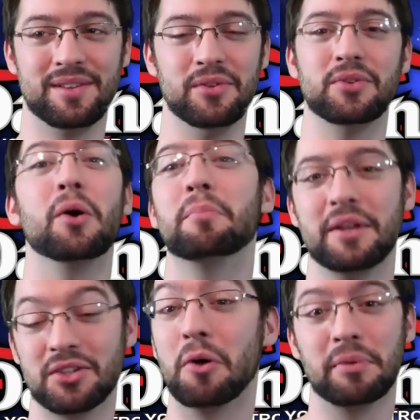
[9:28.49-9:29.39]
So don't
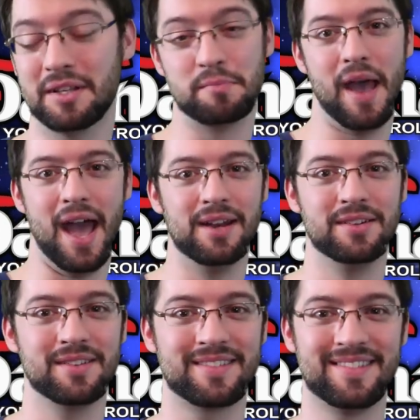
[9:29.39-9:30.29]
play don't play it's bad.
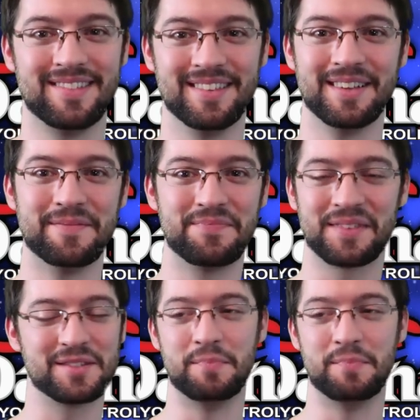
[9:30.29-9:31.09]
It's not